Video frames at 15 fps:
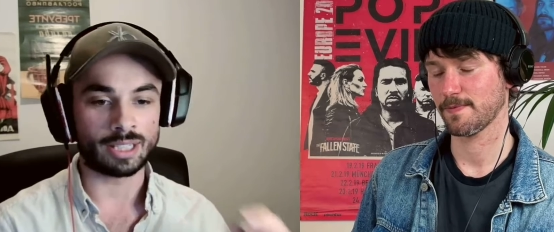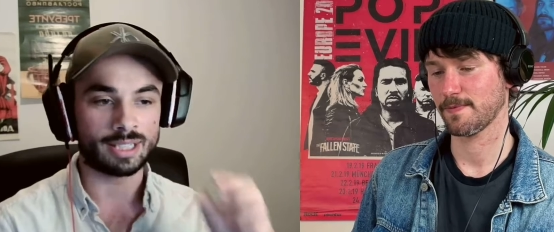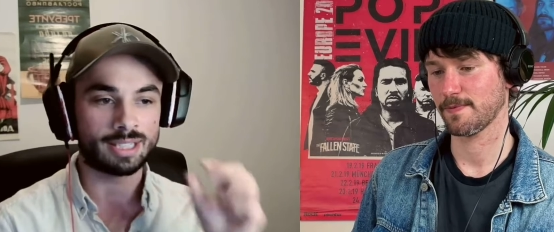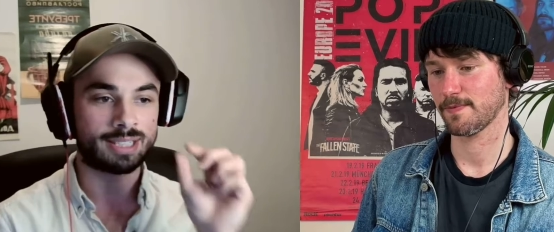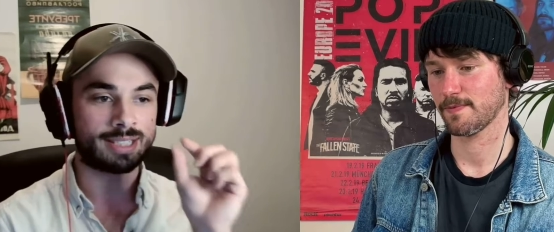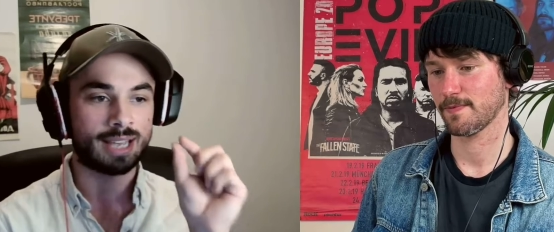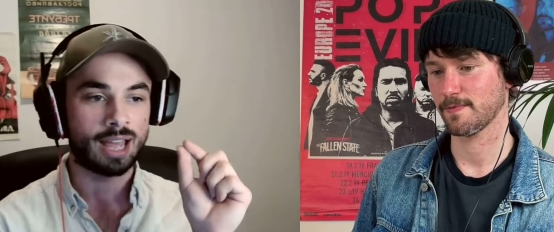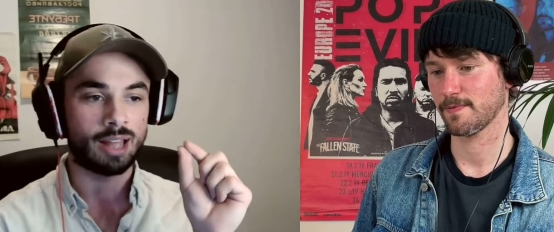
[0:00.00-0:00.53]
Speaker 1: a
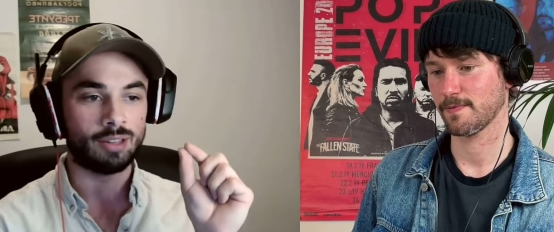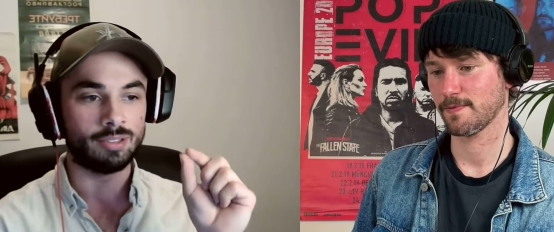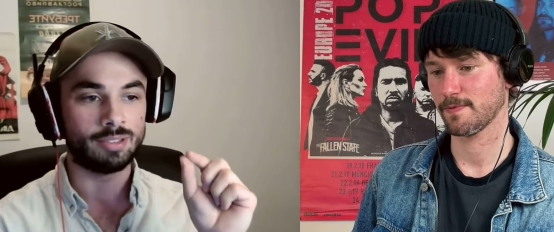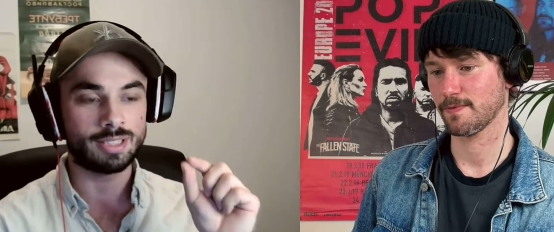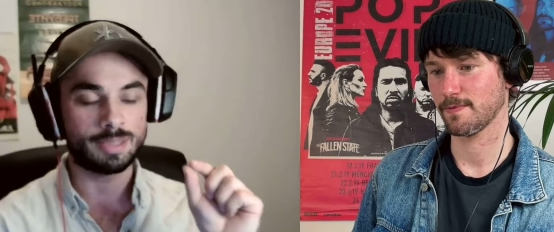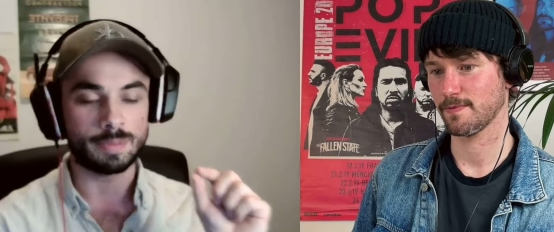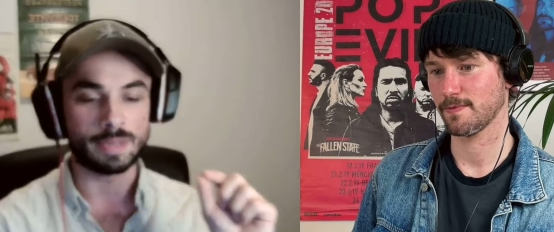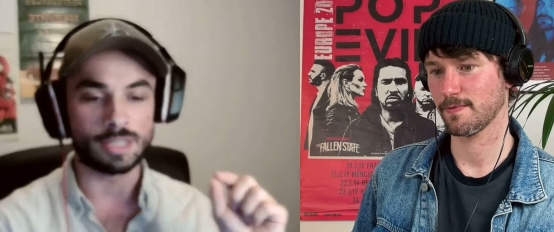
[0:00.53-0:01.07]
cell
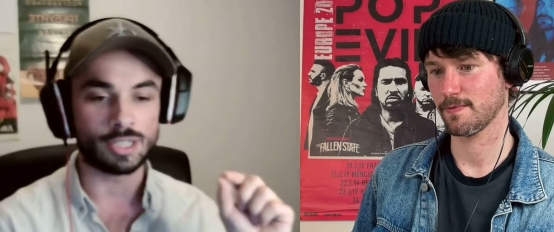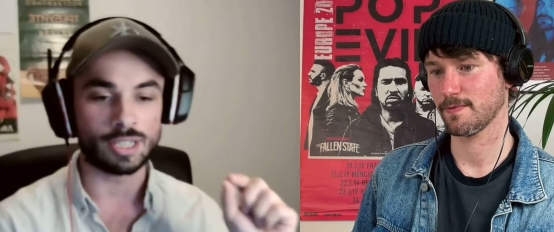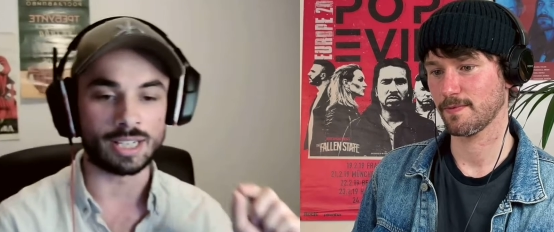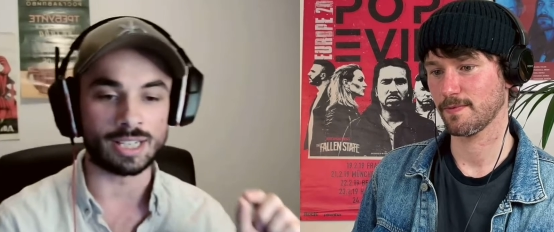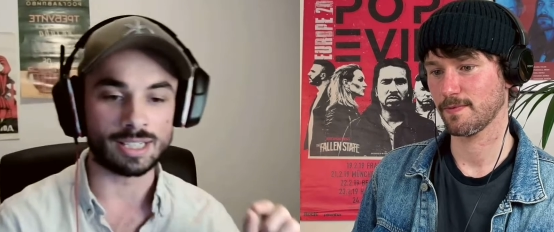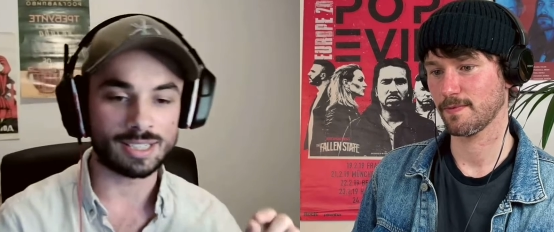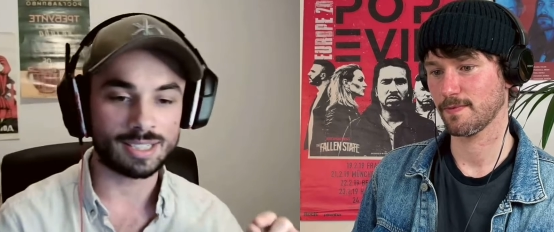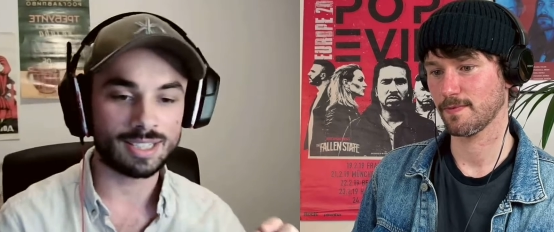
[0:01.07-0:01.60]

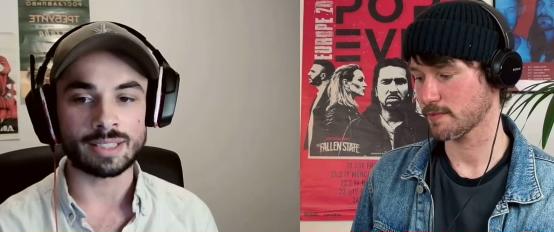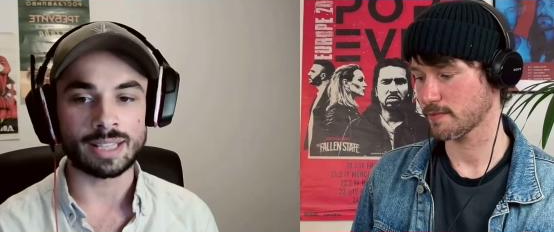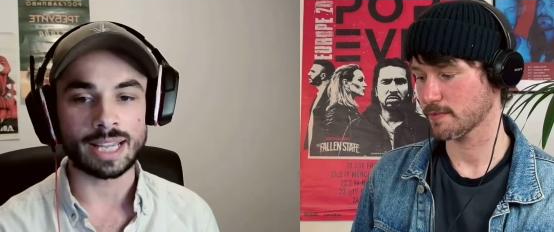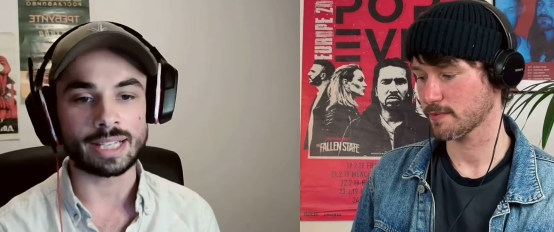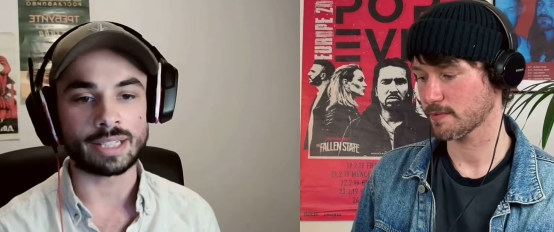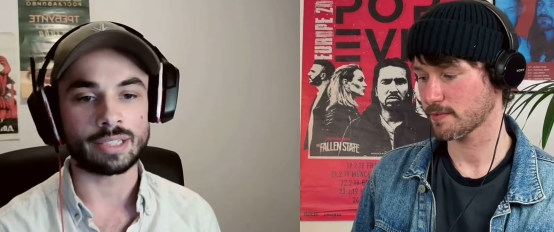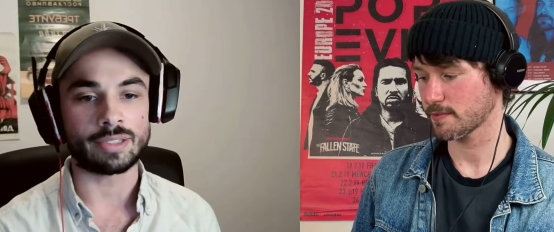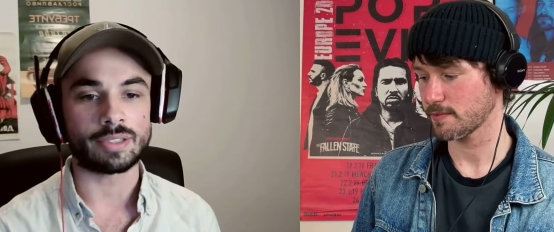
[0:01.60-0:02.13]
species.
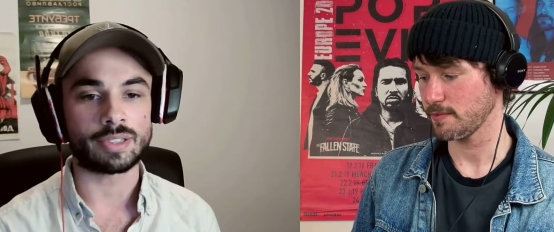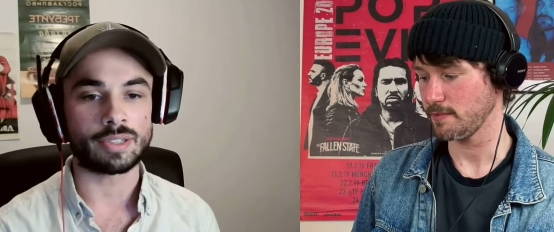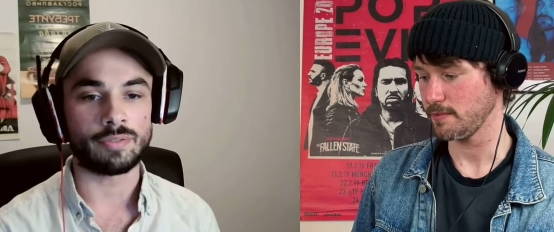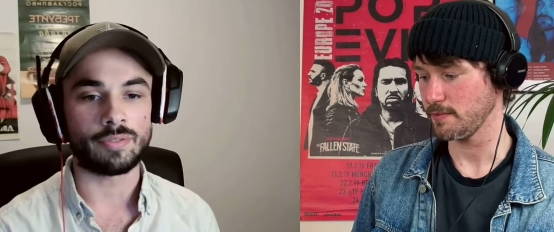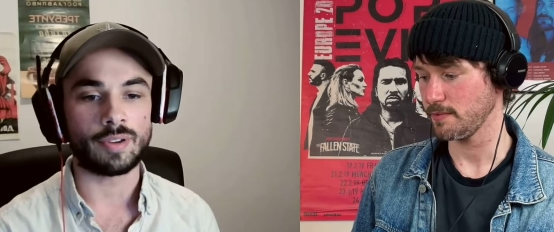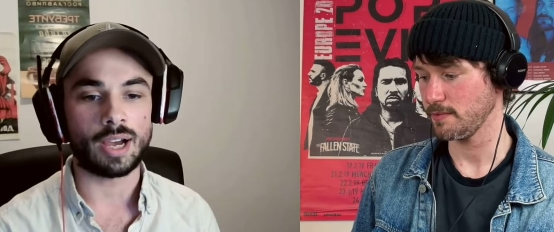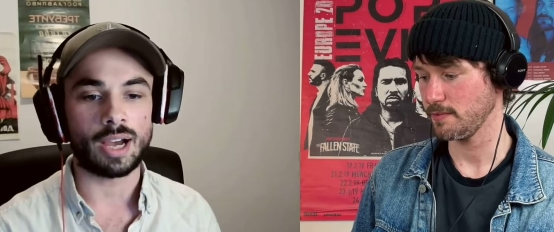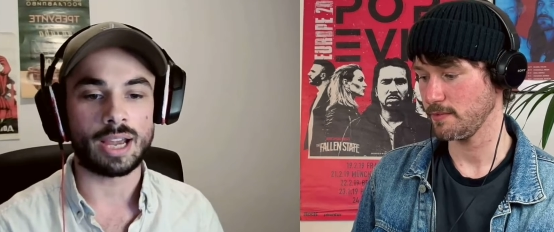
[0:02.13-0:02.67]
They can
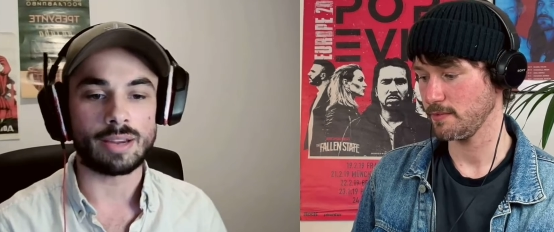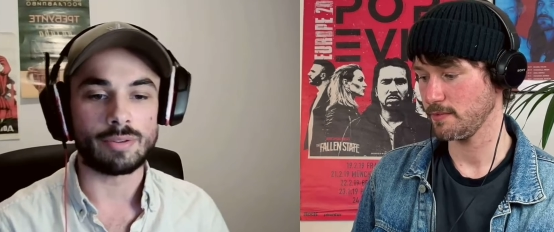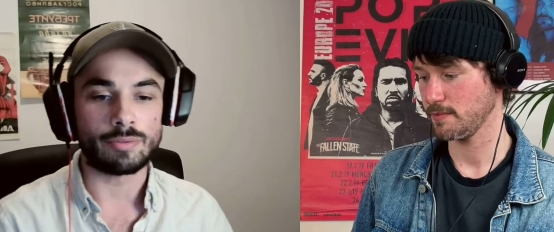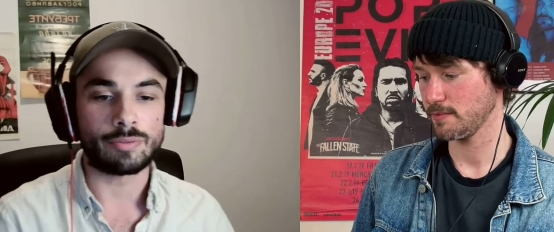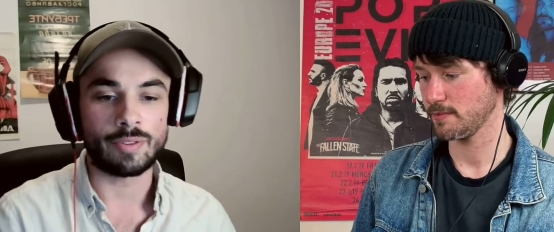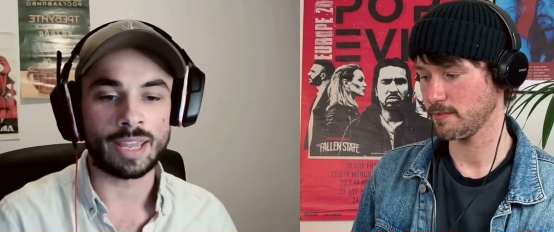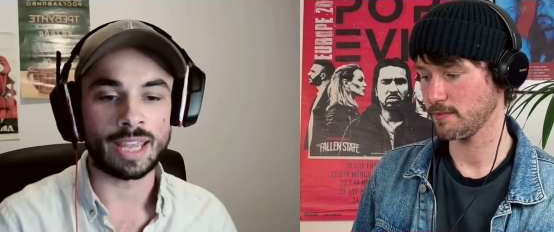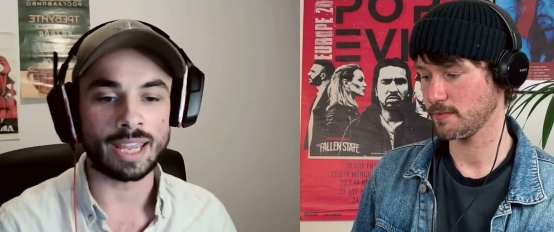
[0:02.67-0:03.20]

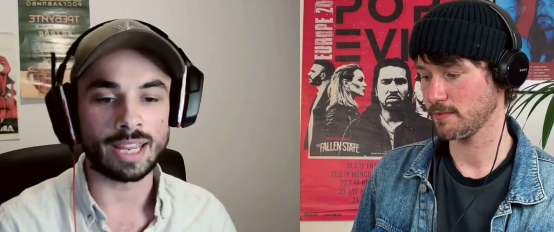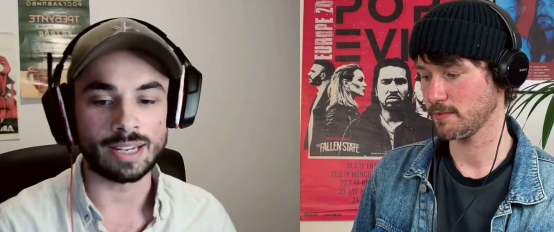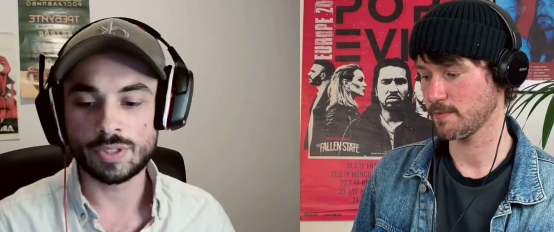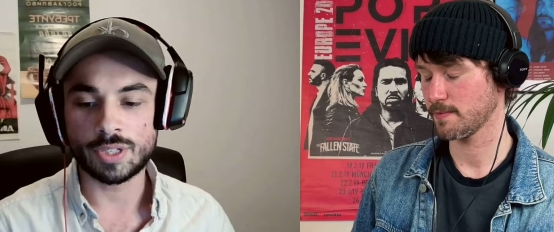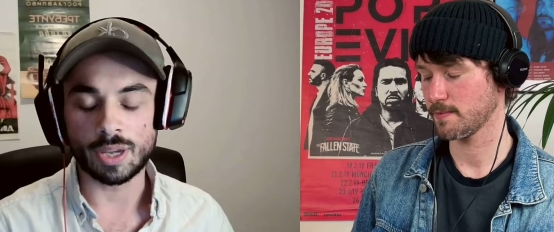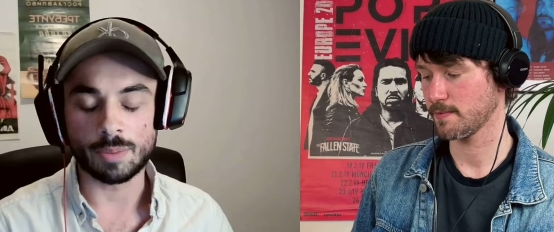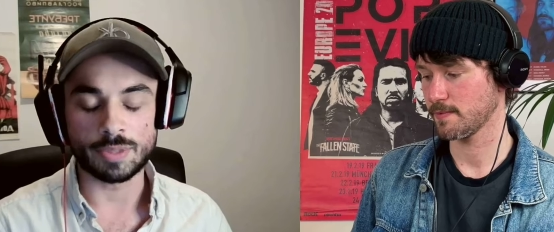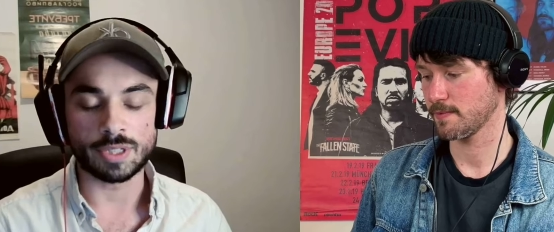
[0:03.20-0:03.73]
survive in
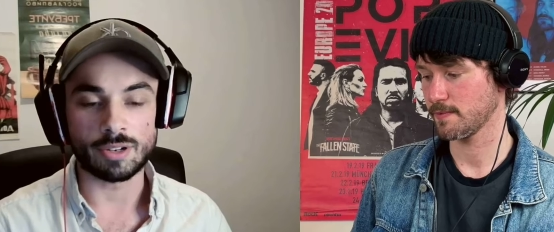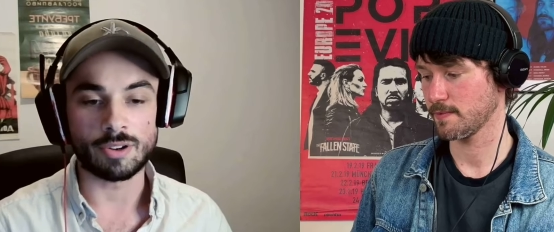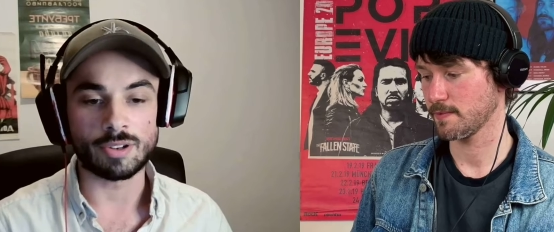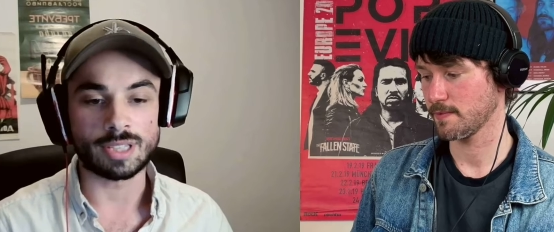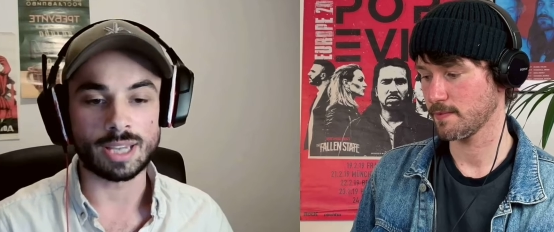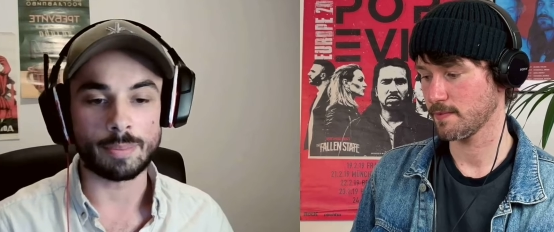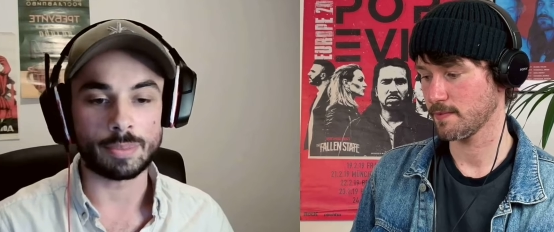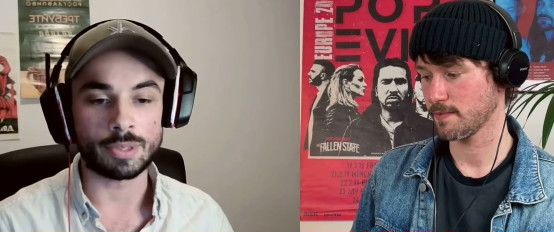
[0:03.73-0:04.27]
sub-zero
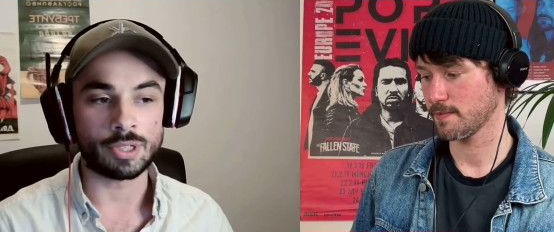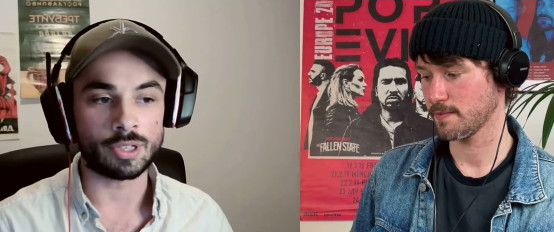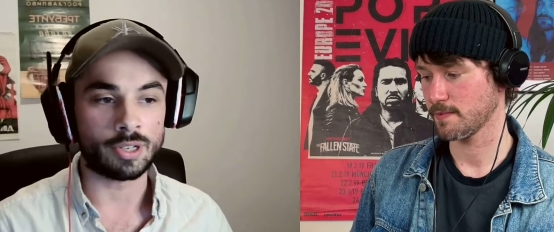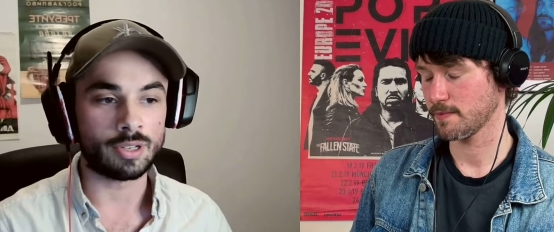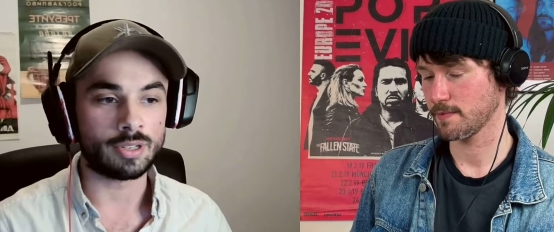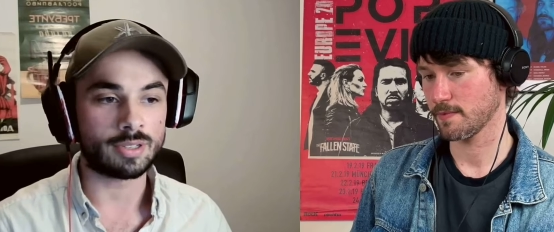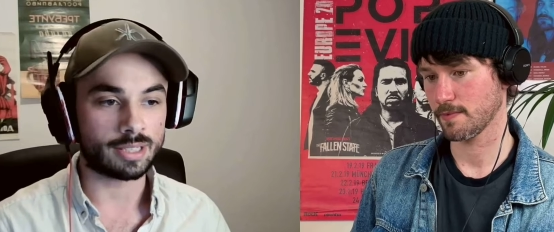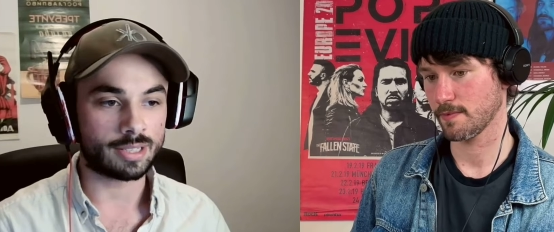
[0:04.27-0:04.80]
temperatures,